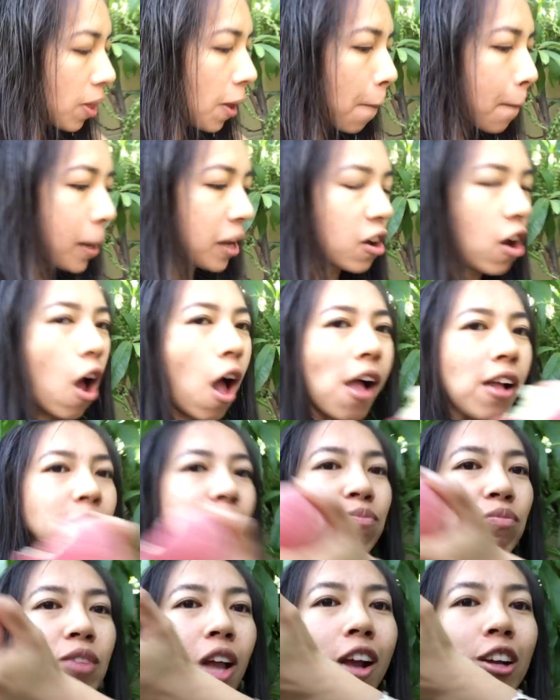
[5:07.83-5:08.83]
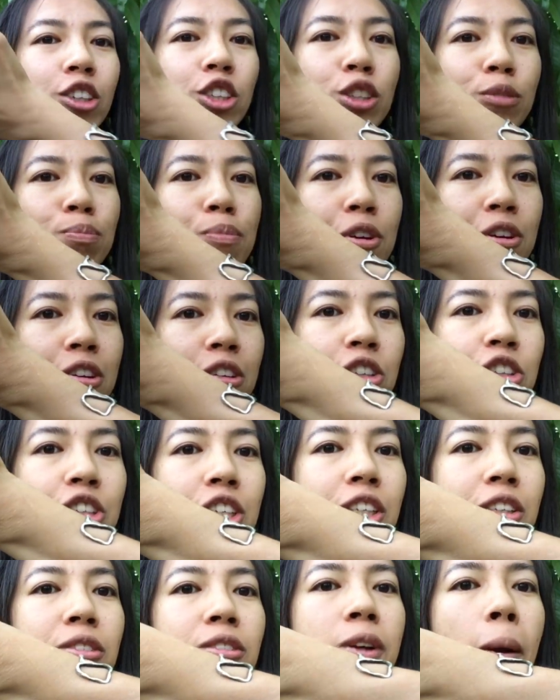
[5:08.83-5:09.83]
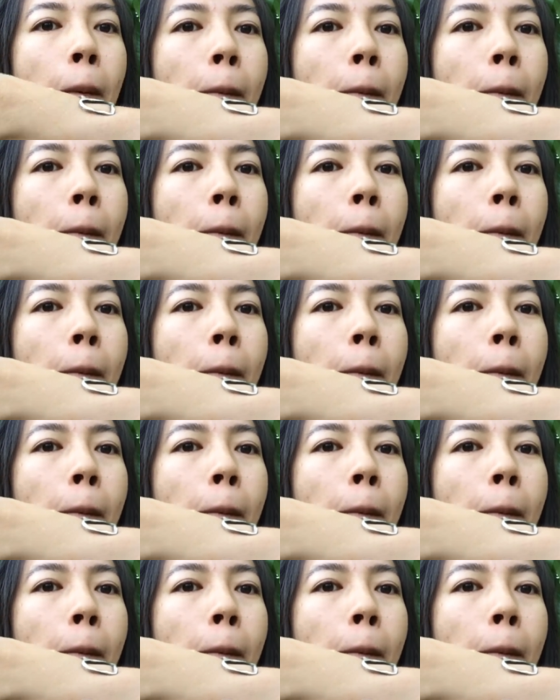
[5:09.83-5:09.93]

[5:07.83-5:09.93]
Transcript: Oh my god, it just burst in.